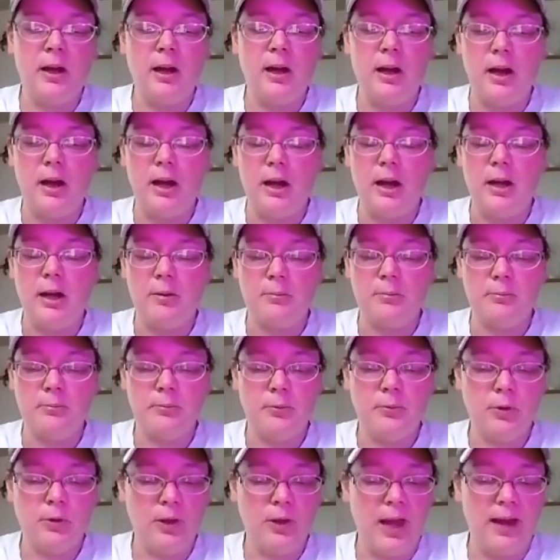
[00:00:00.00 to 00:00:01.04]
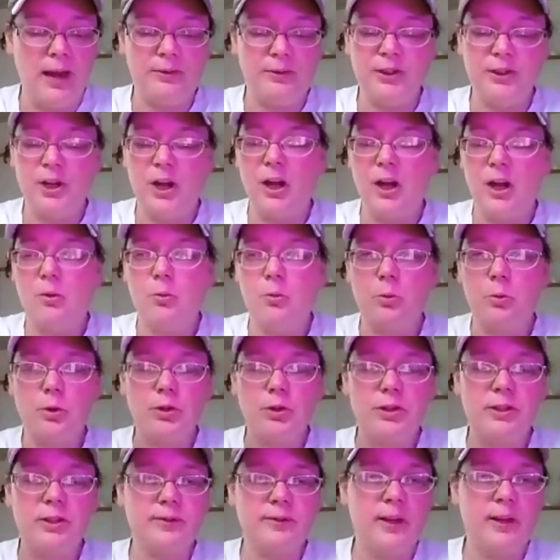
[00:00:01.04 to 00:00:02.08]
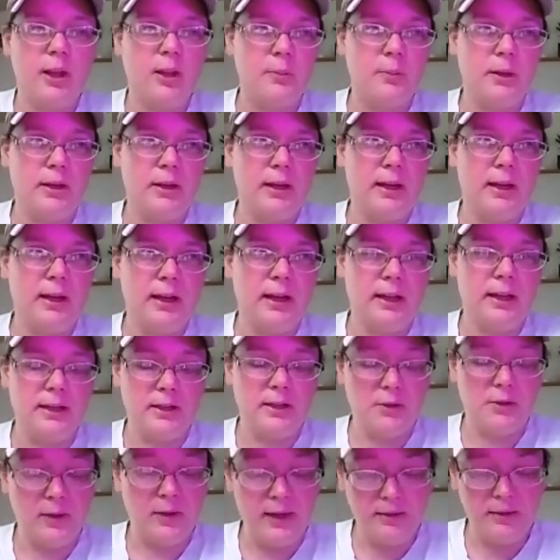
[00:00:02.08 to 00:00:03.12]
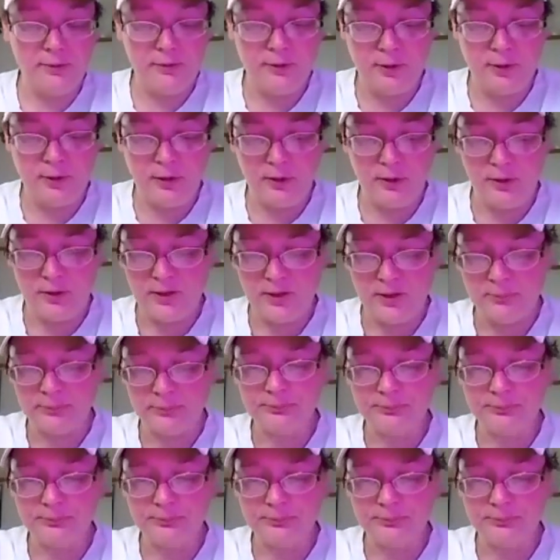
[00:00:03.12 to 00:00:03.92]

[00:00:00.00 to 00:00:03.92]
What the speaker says: livestock, wood development, and landfills.